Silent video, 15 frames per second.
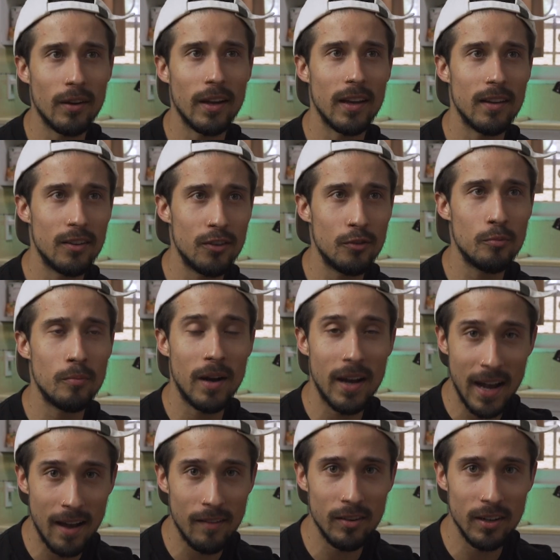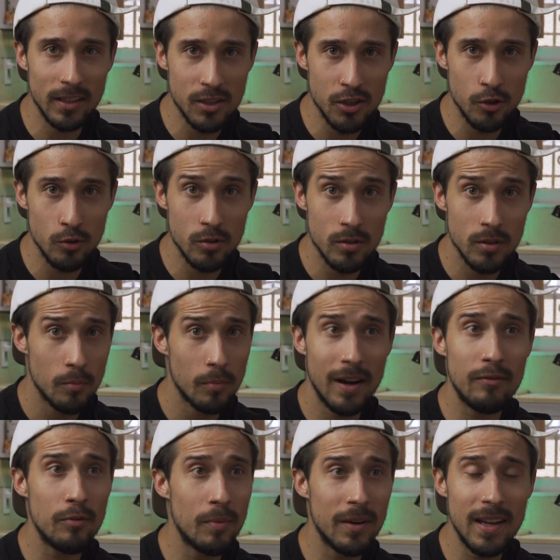okay, you might have an excuse. But
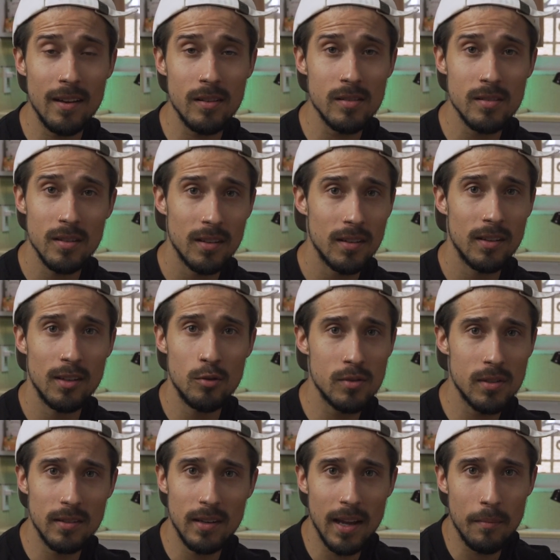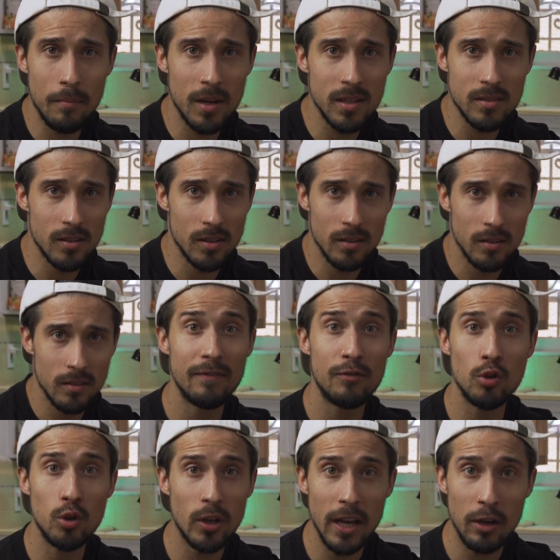everybody else, use the damn mustard. If
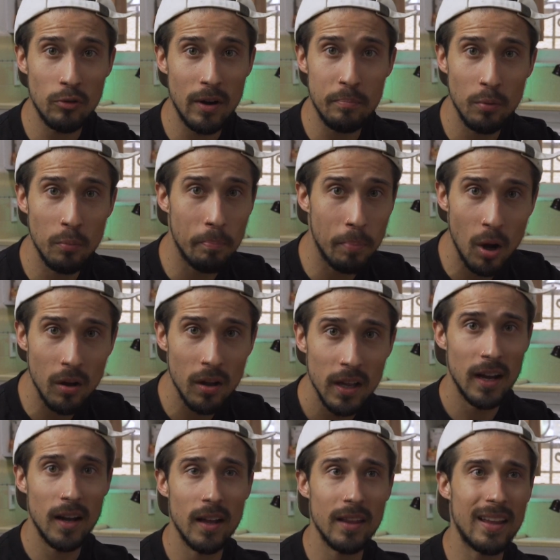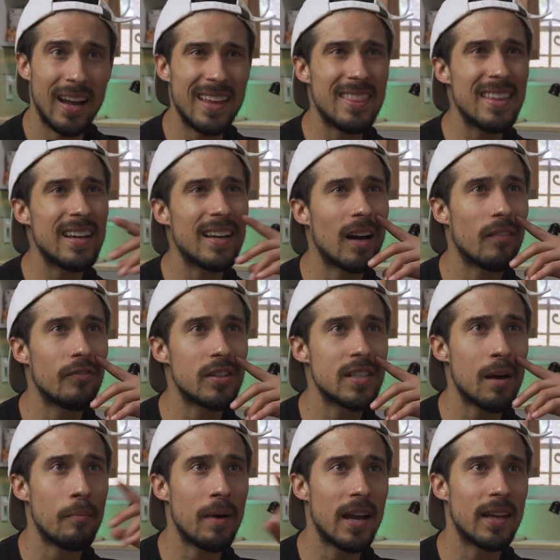you look at Grey Poupon, I think off the
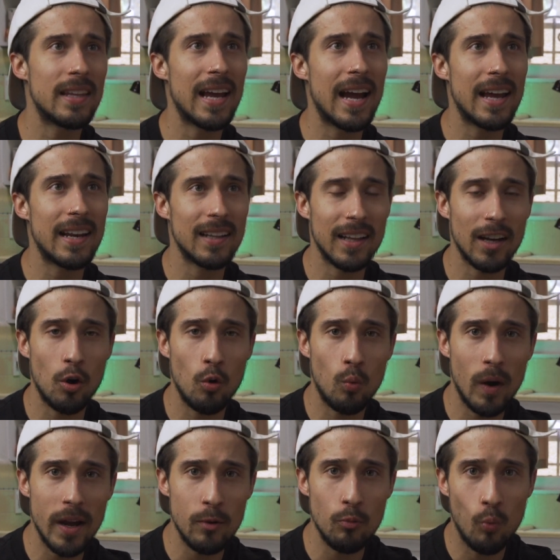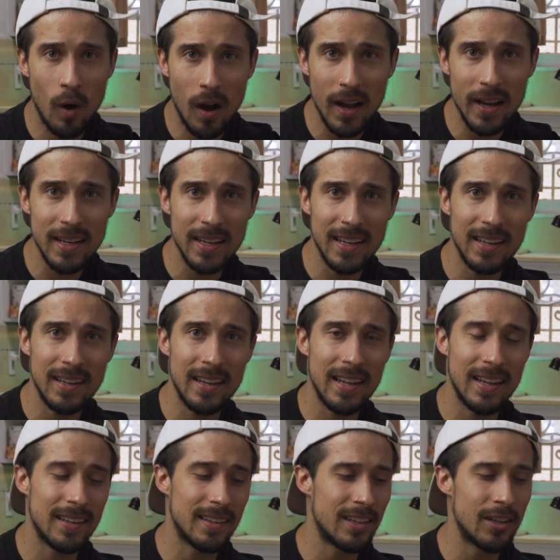top of my head they add in like a white wine, and
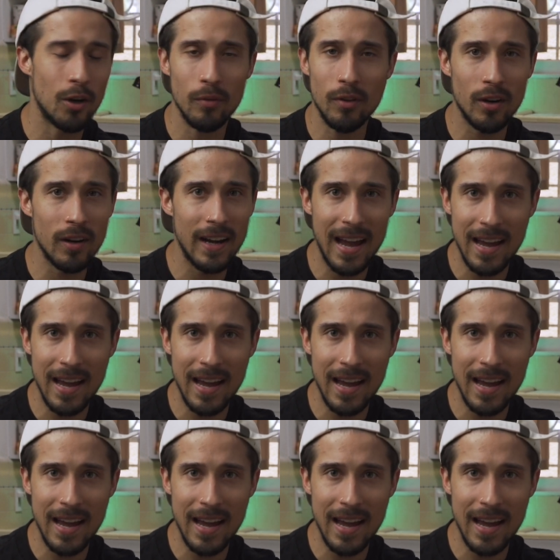then, you know, they're gonna